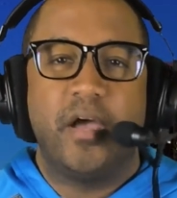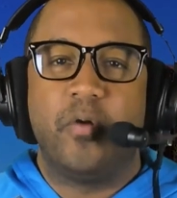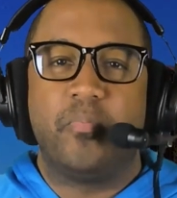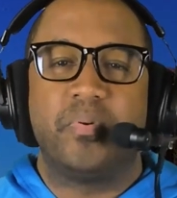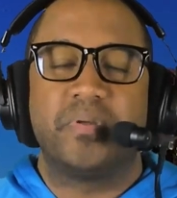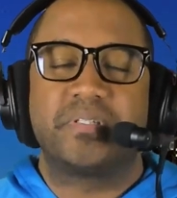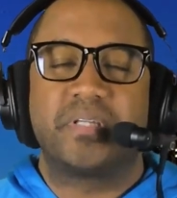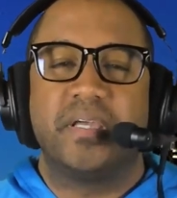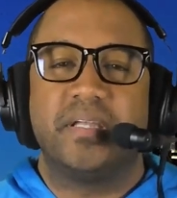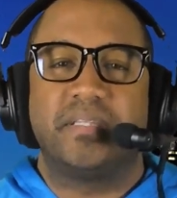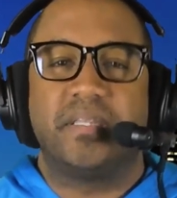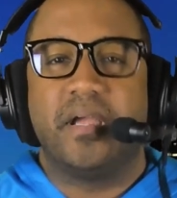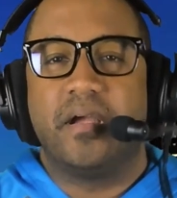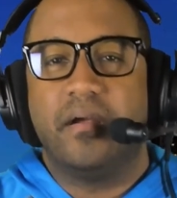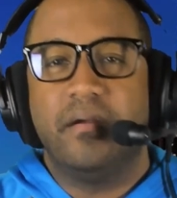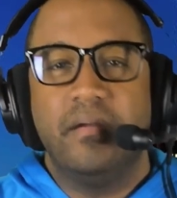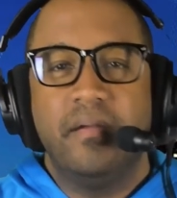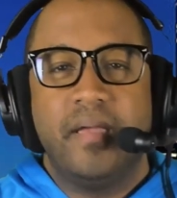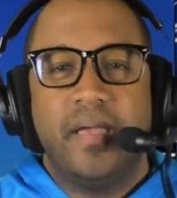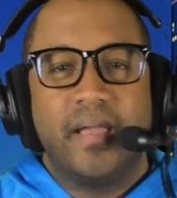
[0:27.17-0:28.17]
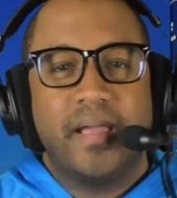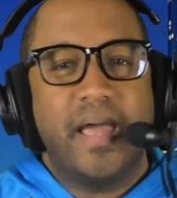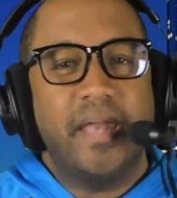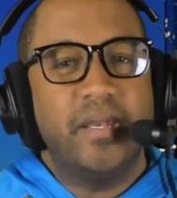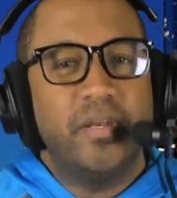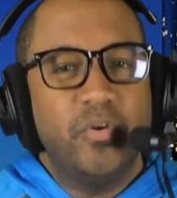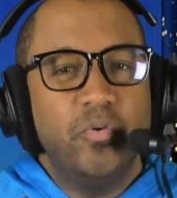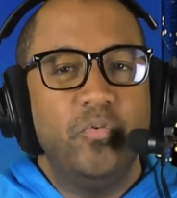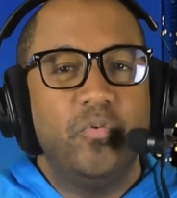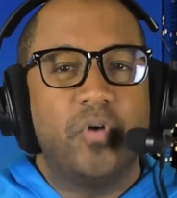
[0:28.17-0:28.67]
Help us get there.
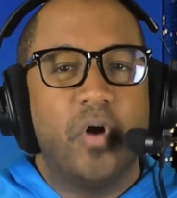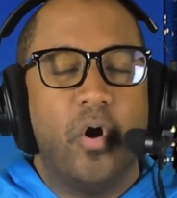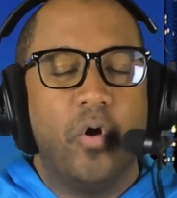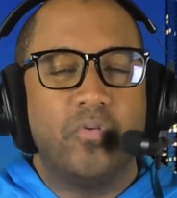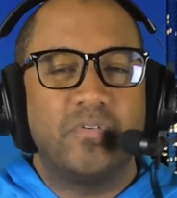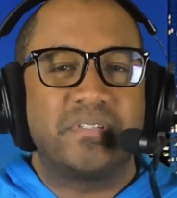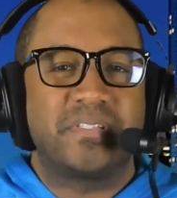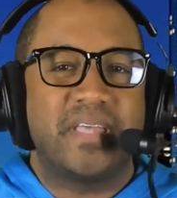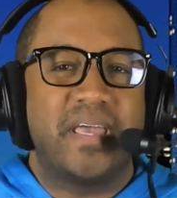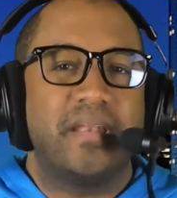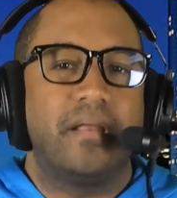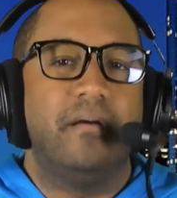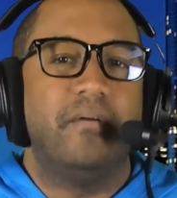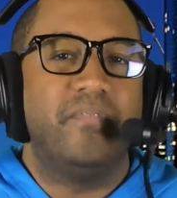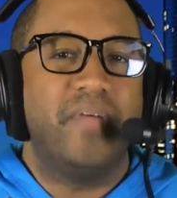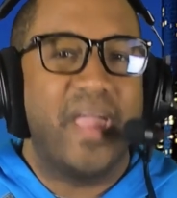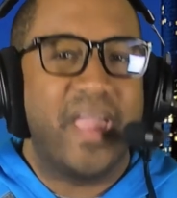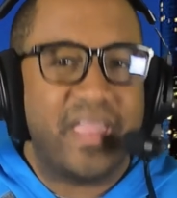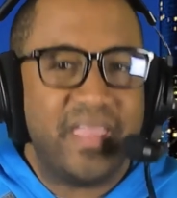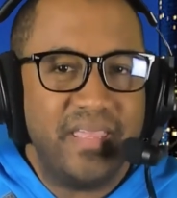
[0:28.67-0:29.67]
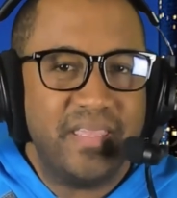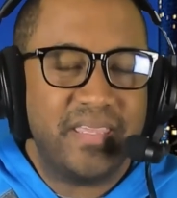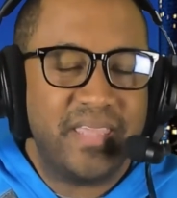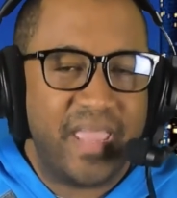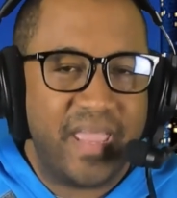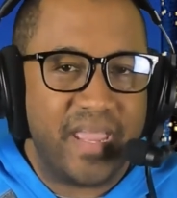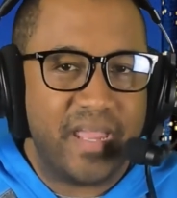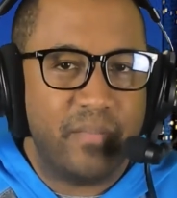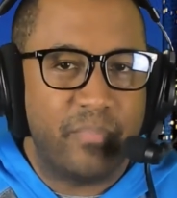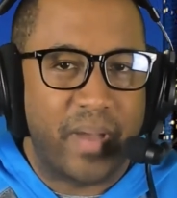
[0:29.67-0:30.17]
Got a new goal set of
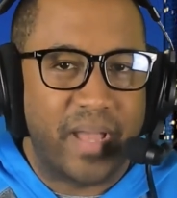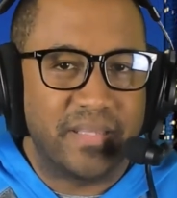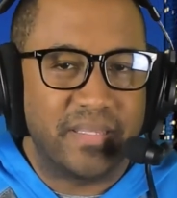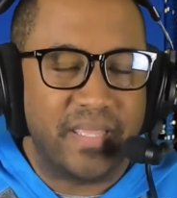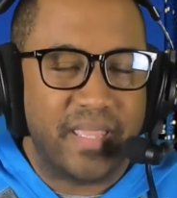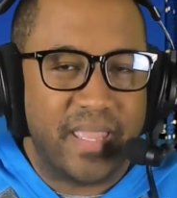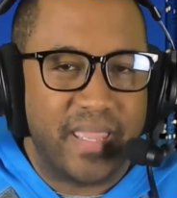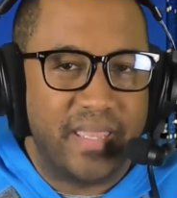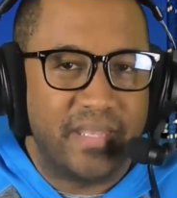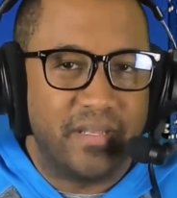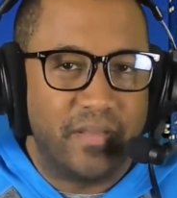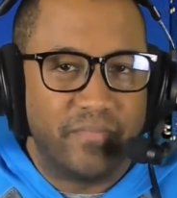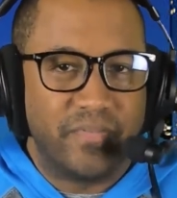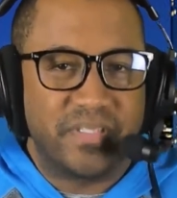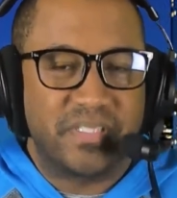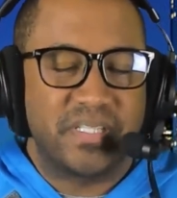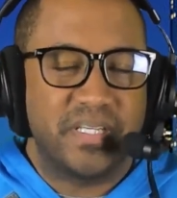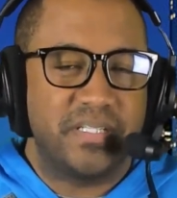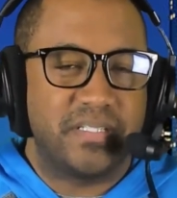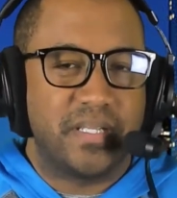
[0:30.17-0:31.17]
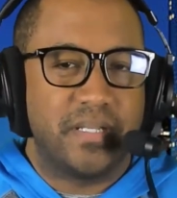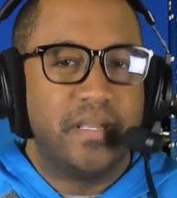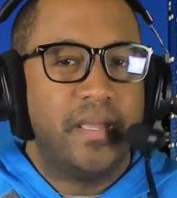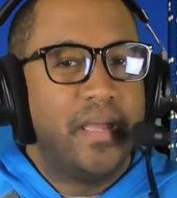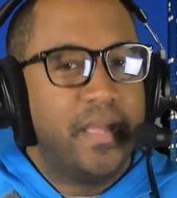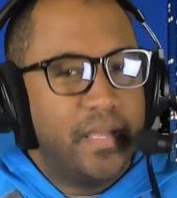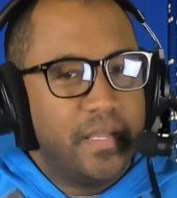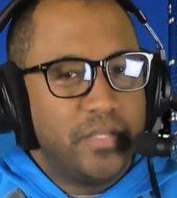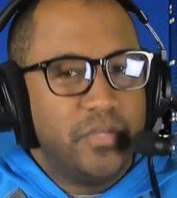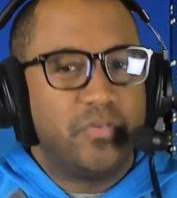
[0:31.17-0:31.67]
8K by the end of the
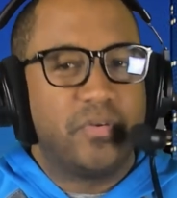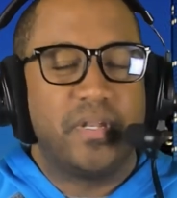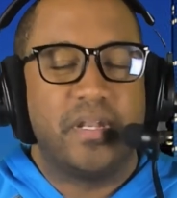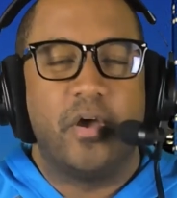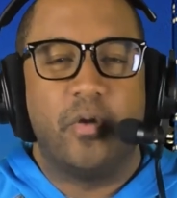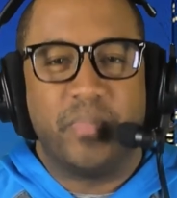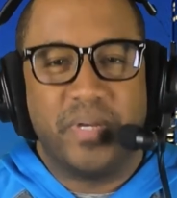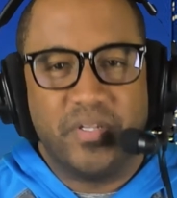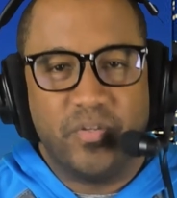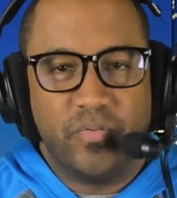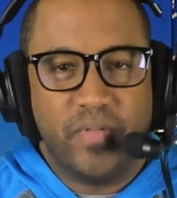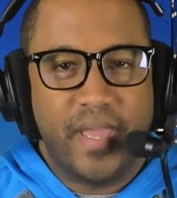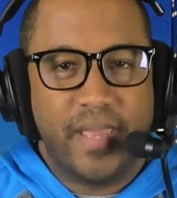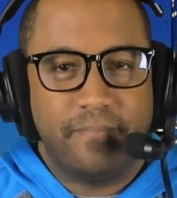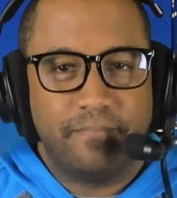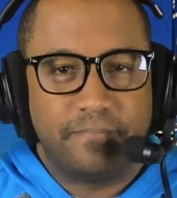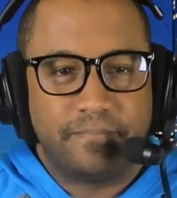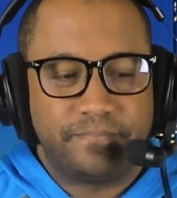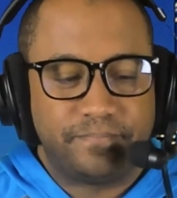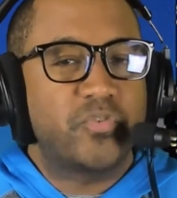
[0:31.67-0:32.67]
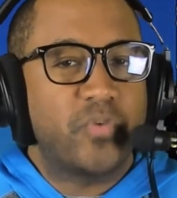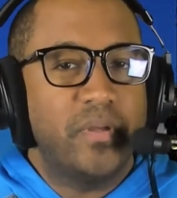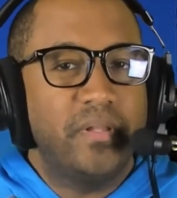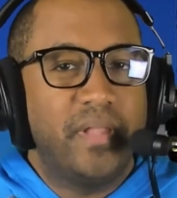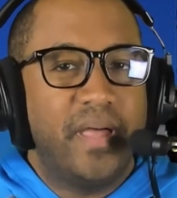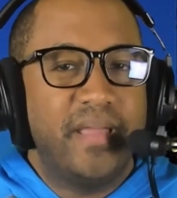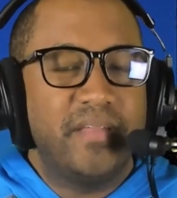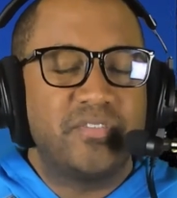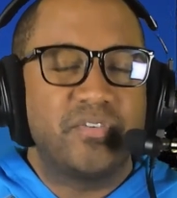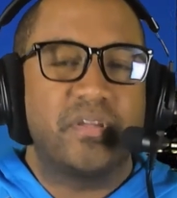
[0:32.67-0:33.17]
season. You can help me do that. The
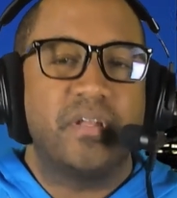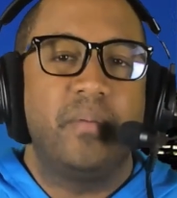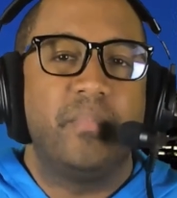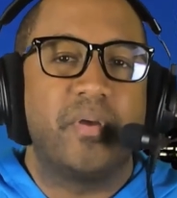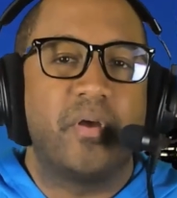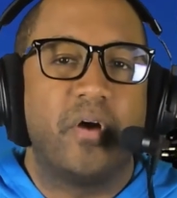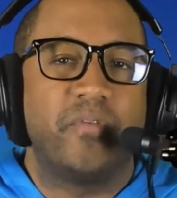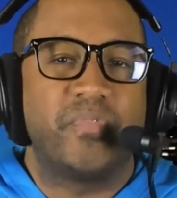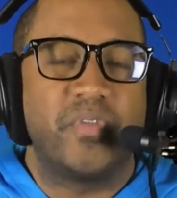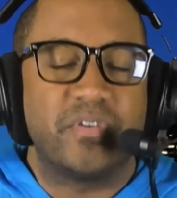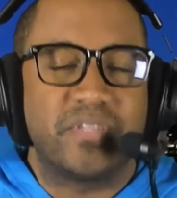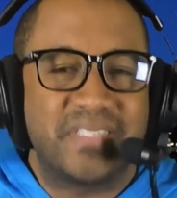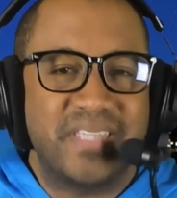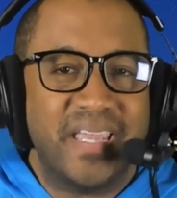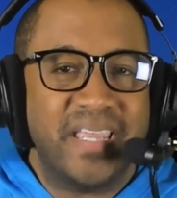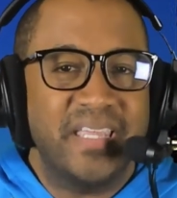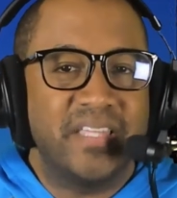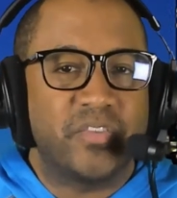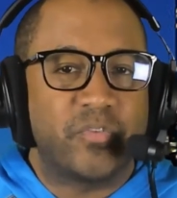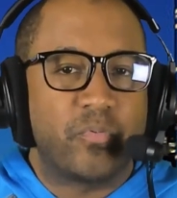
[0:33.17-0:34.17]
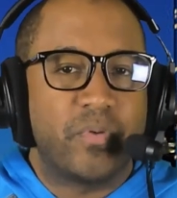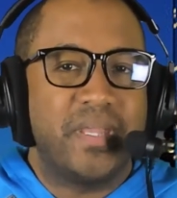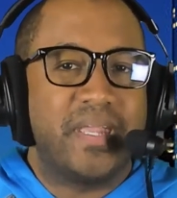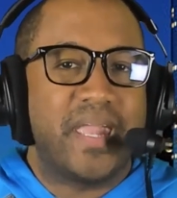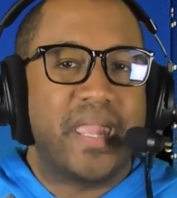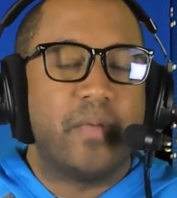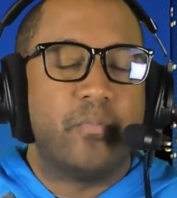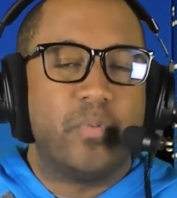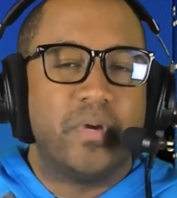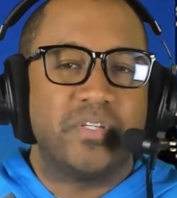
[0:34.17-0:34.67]
Detroit Lions are coming off their second
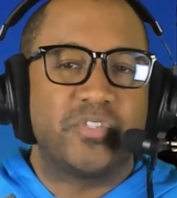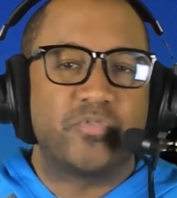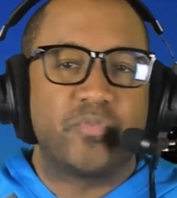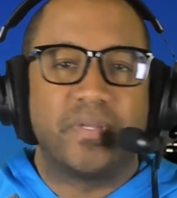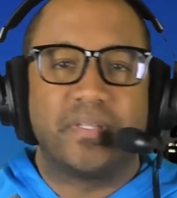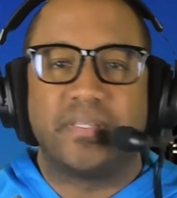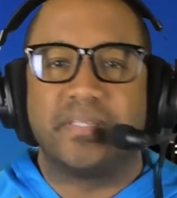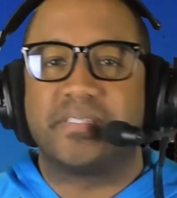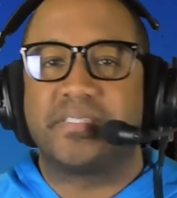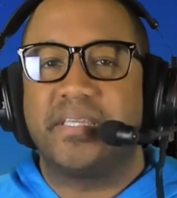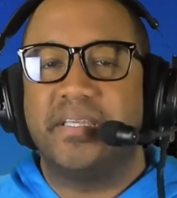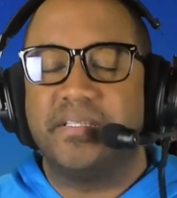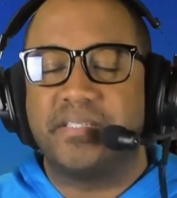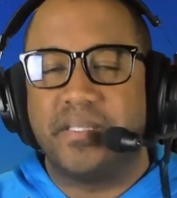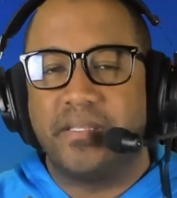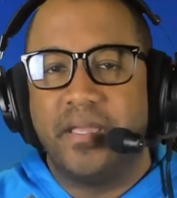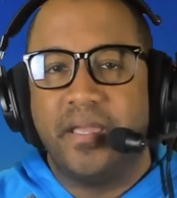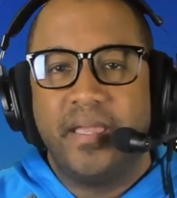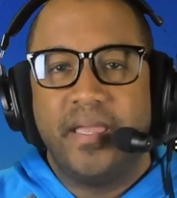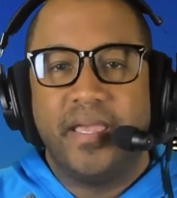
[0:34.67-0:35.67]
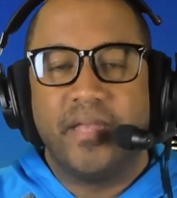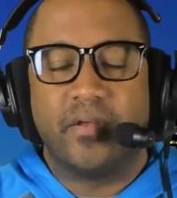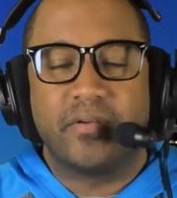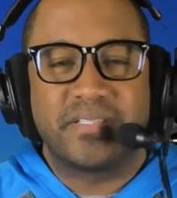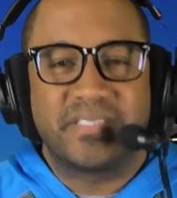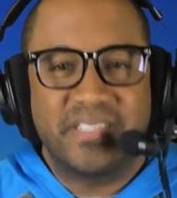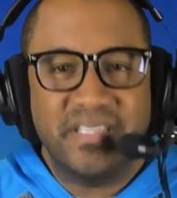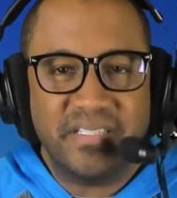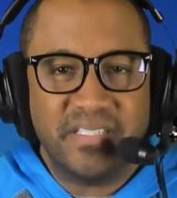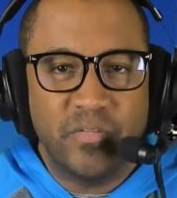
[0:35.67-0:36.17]
3-game win streak this season
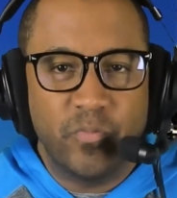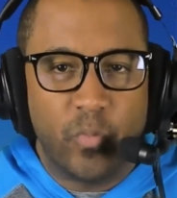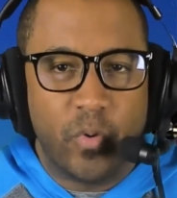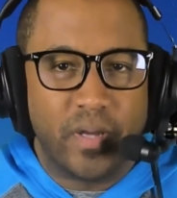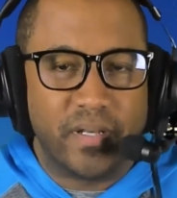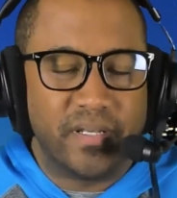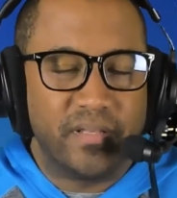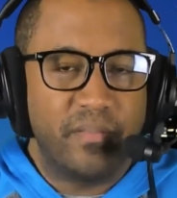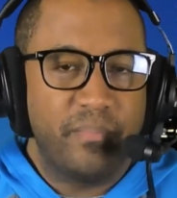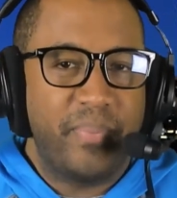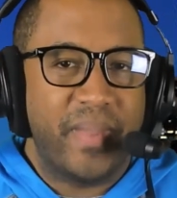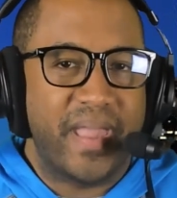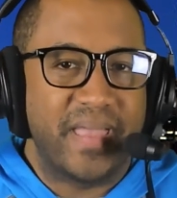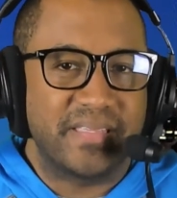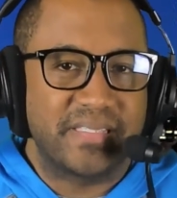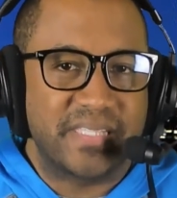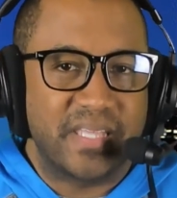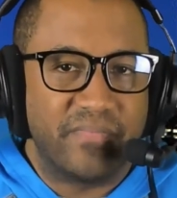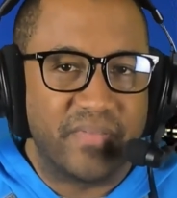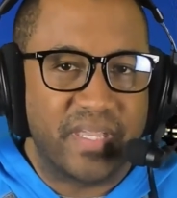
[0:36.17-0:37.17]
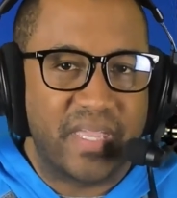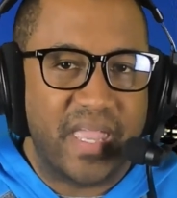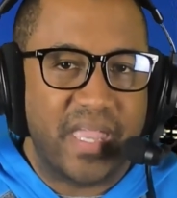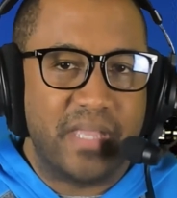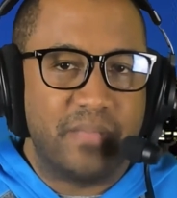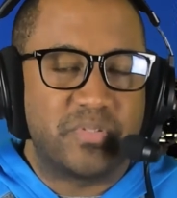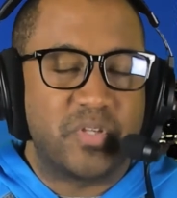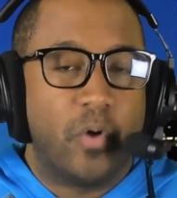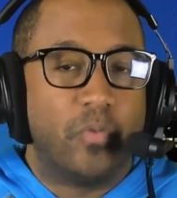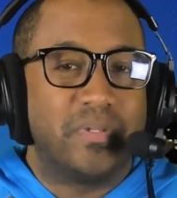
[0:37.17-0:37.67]
and are 6-1 in the past 7
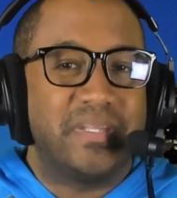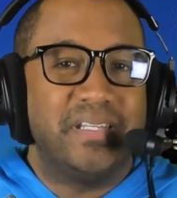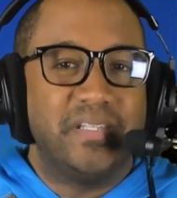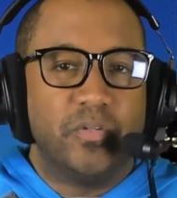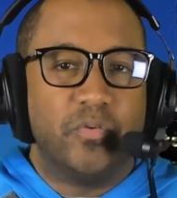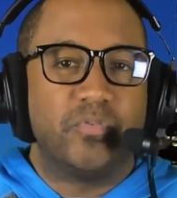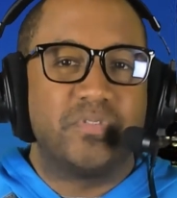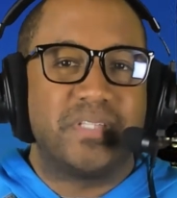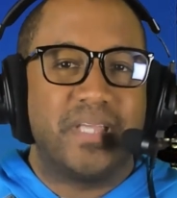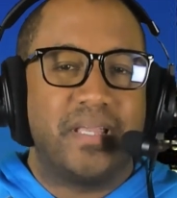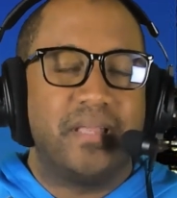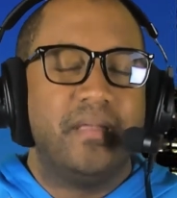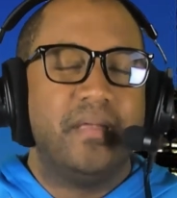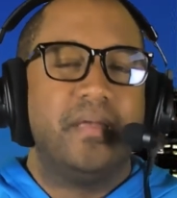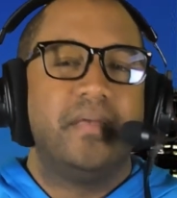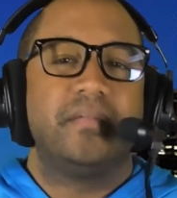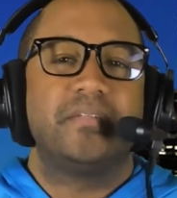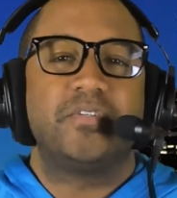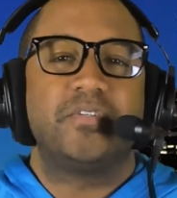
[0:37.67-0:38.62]
games, only losing